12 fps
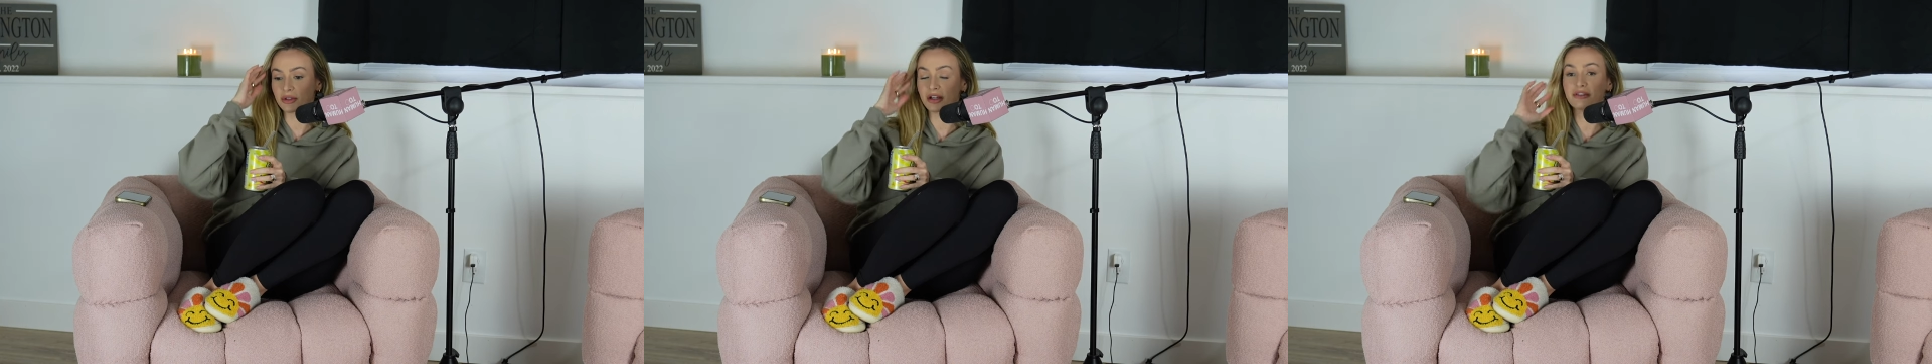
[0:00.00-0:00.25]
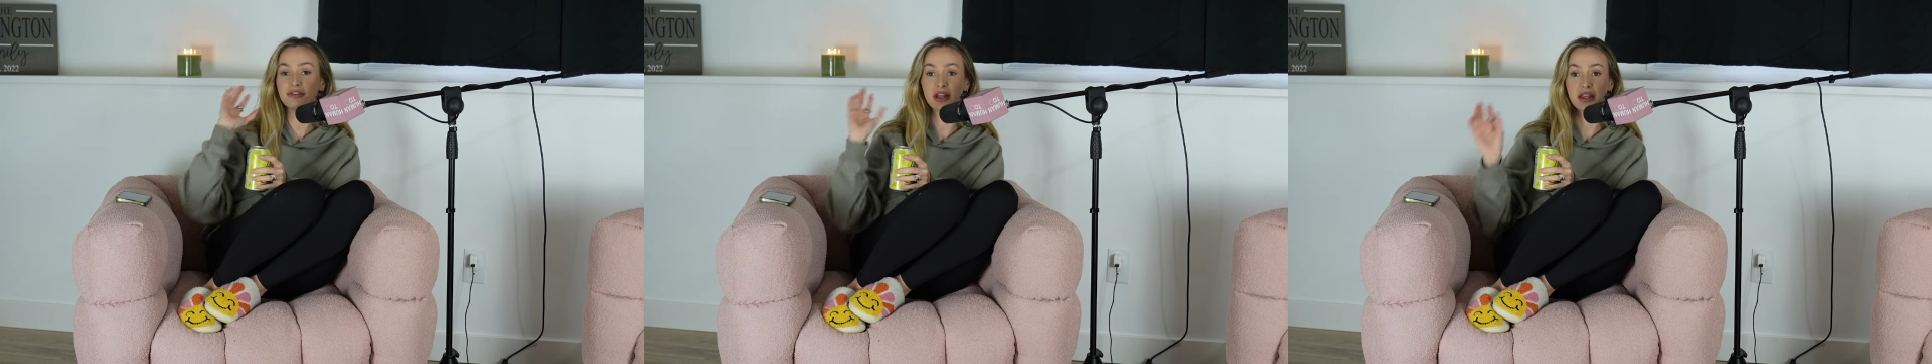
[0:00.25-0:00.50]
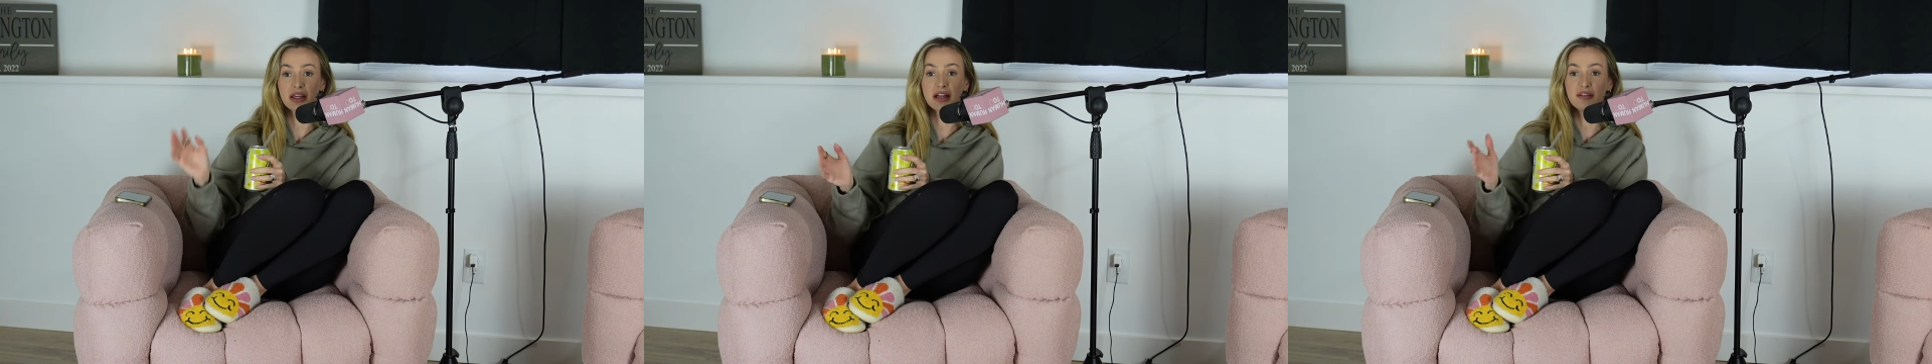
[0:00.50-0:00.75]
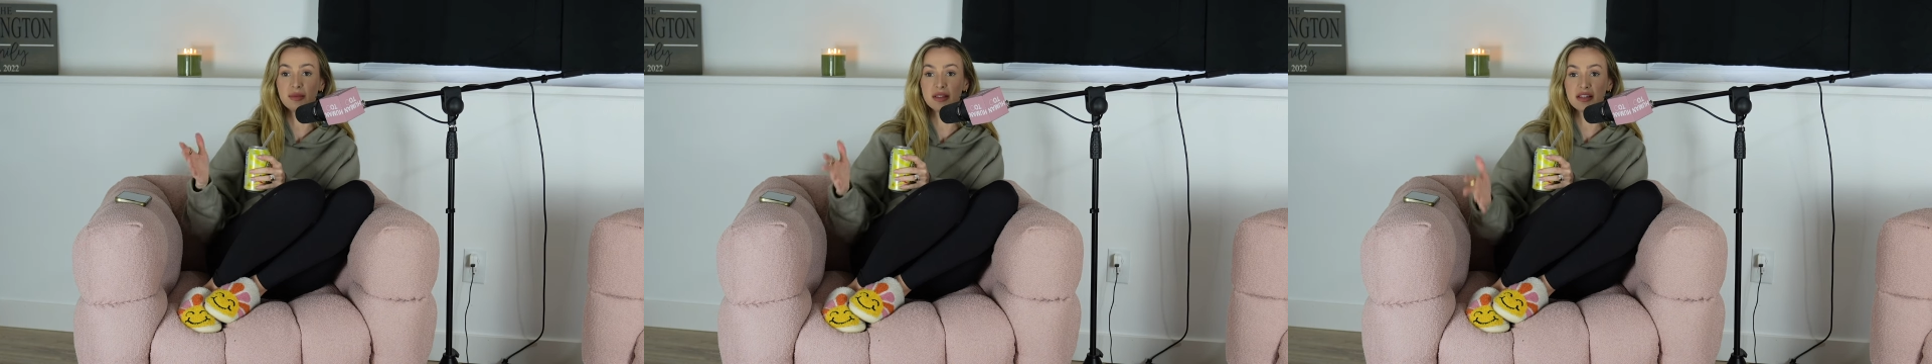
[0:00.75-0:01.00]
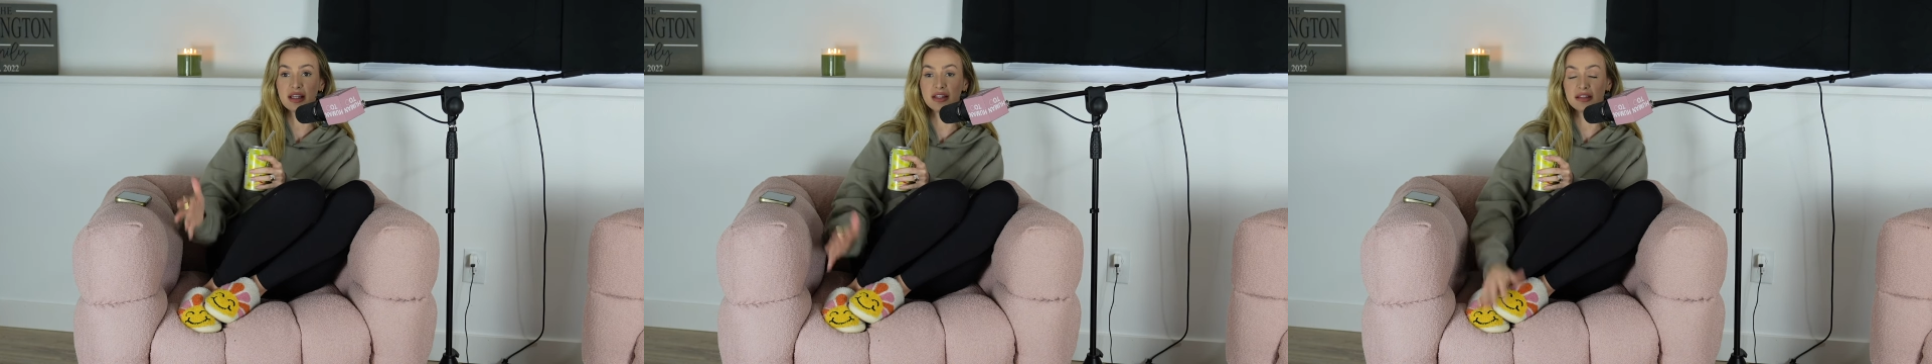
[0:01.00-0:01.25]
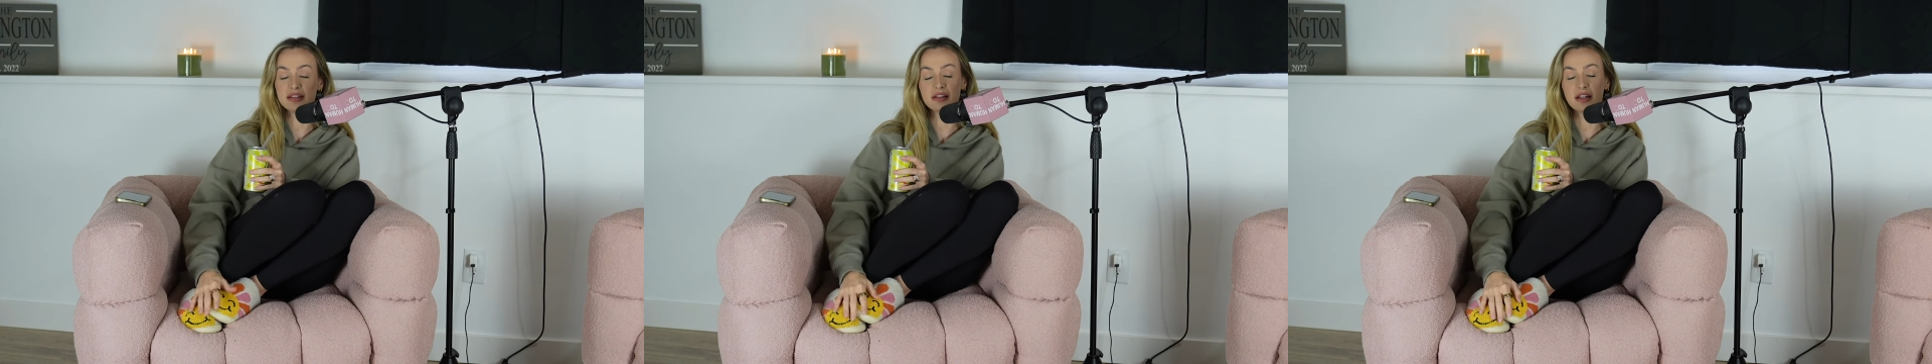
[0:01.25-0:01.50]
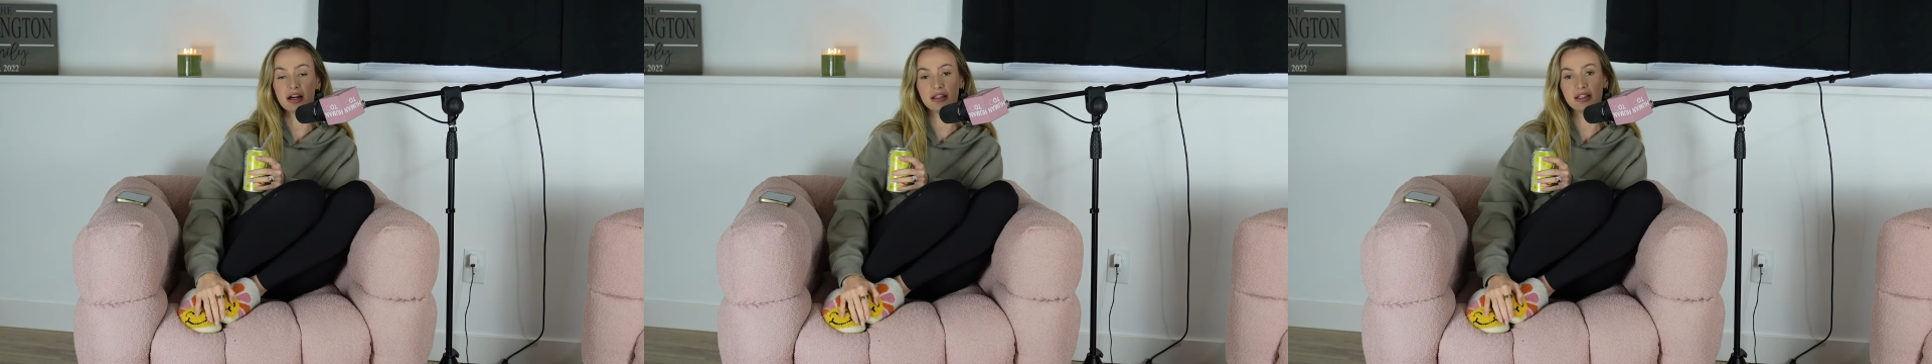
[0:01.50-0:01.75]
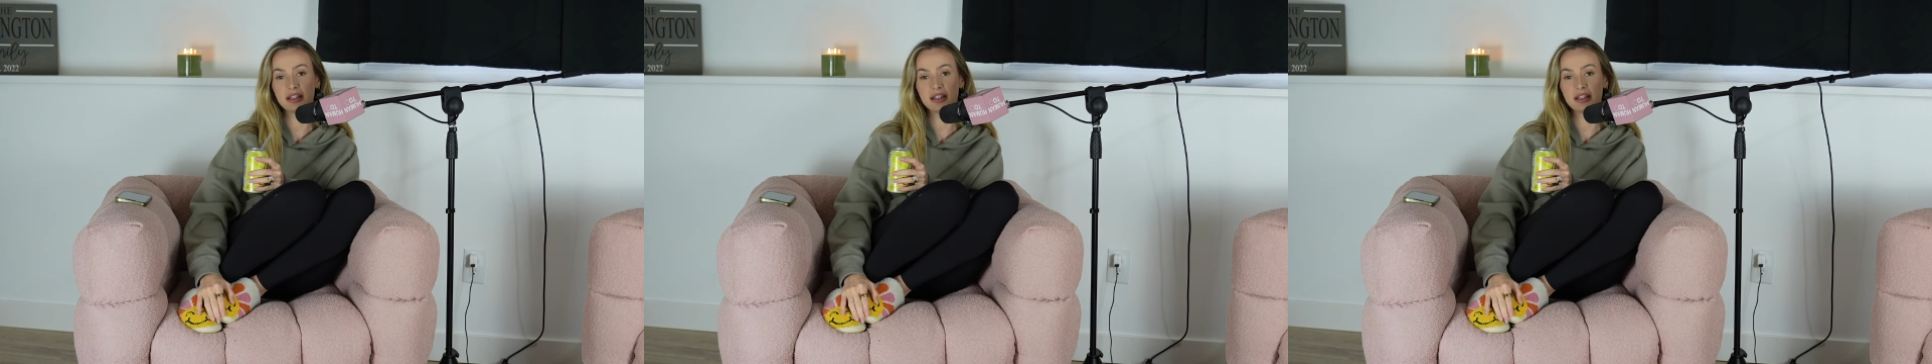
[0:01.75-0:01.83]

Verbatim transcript: or I feel like I've been saying this a lot